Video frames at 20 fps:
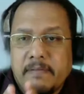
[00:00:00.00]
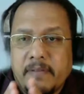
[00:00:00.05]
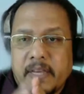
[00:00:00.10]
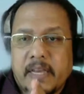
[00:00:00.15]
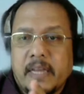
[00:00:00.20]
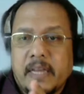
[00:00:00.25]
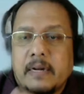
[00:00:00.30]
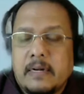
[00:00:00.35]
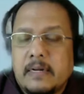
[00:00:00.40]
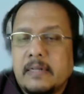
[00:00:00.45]
we
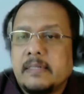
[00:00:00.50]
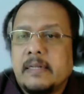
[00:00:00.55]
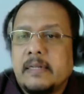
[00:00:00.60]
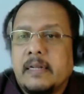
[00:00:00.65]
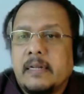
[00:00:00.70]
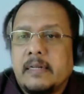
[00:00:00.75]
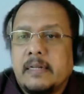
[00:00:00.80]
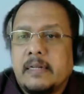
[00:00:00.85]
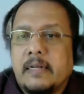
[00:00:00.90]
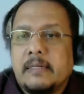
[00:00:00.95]
can
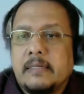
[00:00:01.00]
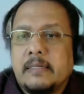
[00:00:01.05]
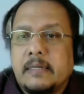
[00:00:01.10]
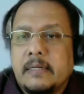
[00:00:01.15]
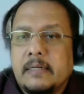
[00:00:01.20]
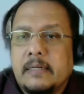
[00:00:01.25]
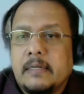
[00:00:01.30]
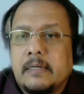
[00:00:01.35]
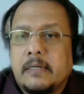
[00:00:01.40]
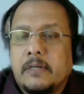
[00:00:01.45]
understand
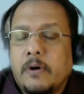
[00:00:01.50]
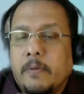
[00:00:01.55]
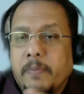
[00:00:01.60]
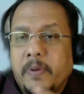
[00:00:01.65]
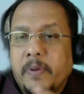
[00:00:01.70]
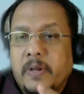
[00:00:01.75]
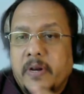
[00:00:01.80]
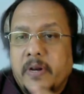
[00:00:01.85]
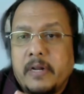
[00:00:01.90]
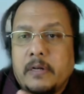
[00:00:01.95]
that
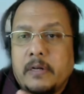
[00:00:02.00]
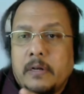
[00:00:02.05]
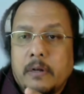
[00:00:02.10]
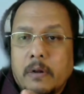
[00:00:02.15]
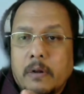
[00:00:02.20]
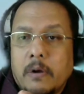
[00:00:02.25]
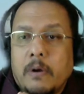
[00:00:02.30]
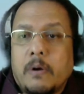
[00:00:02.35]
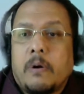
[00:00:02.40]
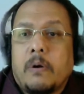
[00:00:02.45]
copyright
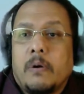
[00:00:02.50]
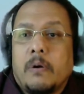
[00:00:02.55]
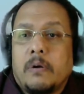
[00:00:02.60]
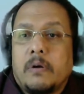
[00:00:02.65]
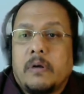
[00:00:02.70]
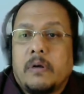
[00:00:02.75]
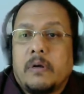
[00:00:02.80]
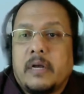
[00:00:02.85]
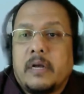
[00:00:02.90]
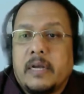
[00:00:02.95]

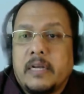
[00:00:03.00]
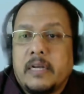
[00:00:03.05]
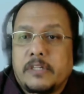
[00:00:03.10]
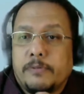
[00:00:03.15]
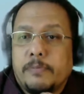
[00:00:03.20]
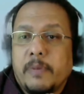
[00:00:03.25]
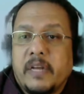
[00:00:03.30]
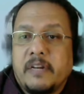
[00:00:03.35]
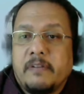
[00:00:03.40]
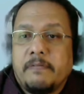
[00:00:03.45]
law,
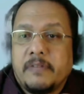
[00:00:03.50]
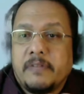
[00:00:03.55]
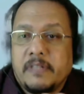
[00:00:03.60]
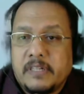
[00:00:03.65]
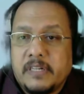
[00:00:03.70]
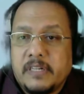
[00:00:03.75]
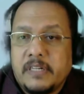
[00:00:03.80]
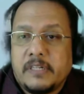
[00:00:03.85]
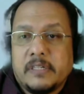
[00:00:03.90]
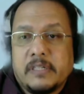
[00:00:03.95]
its
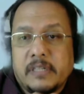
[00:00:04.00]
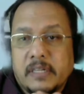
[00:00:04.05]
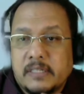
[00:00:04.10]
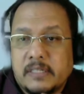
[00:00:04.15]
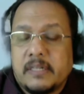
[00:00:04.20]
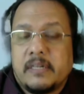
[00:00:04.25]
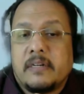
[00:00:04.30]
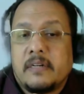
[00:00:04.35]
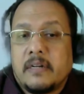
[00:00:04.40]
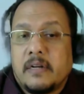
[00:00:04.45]
manifestations,
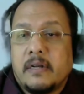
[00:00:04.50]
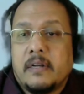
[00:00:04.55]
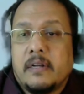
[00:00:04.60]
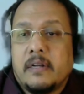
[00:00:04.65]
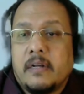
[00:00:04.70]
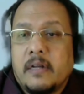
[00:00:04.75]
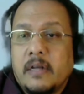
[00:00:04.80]
etc.,